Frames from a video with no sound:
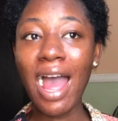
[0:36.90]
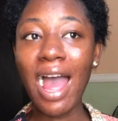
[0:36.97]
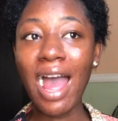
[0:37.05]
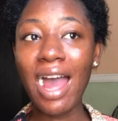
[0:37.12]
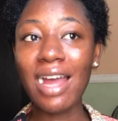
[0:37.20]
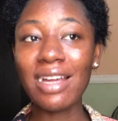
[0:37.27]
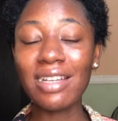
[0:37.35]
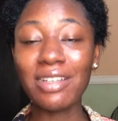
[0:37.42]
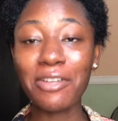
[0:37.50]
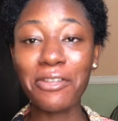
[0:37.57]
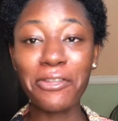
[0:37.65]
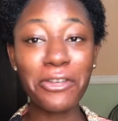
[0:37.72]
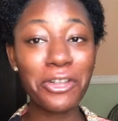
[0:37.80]
and
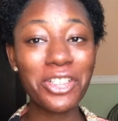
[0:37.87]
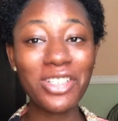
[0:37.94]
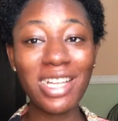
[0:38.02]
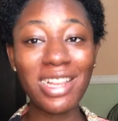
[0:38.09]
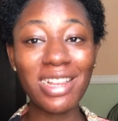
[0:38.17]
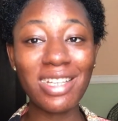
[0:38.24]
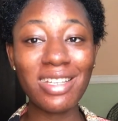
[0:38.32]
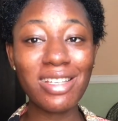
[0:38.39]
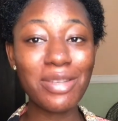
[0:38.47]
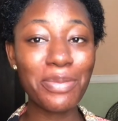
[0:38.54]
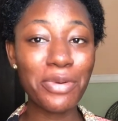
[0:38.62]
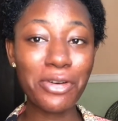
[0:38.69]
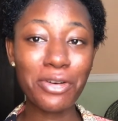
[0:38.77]
unfortunately these
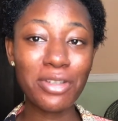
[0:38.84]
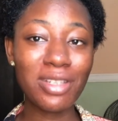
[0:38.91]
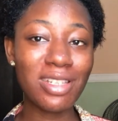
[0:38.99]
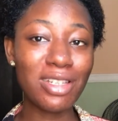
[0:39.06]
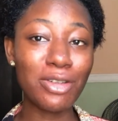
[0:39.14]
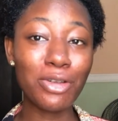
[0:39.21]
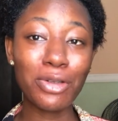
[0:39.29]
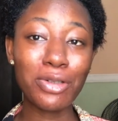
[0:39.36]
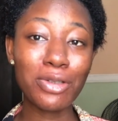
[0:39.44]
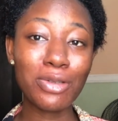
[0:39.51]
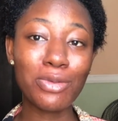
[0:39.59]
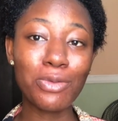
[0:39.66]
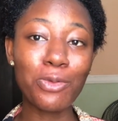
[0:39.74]
products did
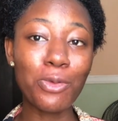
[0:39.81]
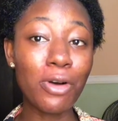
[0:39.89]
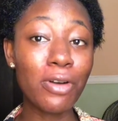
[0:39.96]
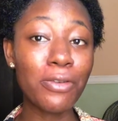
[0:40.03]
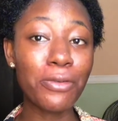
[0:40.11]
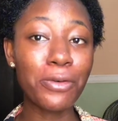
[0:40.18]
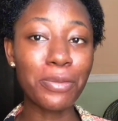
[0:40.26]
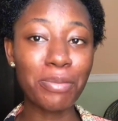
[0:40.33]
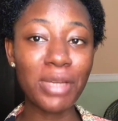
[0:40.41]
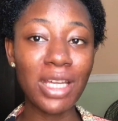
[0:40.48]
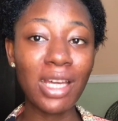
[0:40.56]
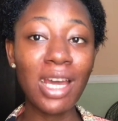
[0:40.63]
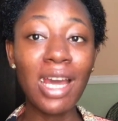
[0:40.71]
not work for
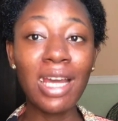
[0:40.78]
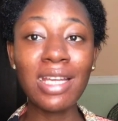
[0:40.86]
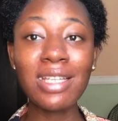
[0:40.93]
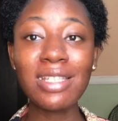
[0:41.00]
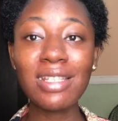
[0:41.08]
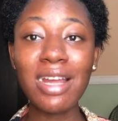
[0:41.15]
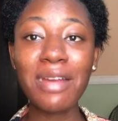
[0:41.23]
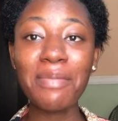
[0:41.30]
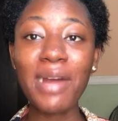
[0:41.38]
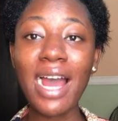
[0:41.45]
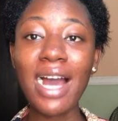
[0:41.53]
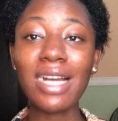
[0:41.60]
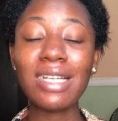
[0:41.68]
me. Instead,
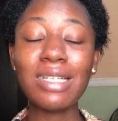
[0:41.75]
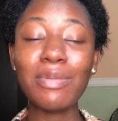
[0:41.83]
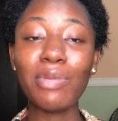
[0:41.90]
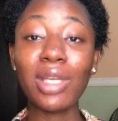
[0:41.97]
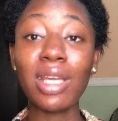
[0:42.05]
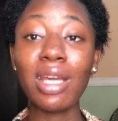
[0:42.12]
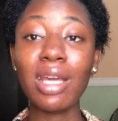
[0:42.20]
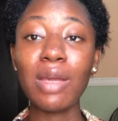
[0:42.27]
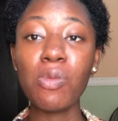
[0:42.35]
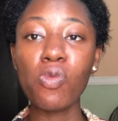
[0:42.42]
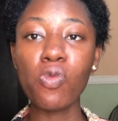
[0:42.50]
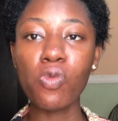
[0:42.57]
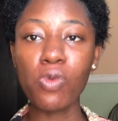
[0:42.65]
my acne
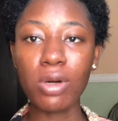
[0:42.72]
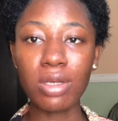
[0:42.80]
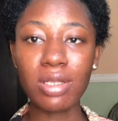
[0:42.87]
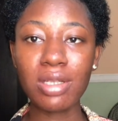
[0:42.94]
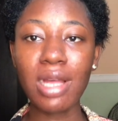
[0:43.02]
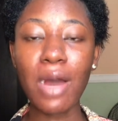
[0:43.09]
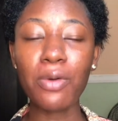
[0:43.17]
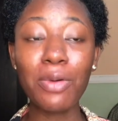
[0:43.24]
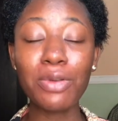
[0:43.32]
became worse. I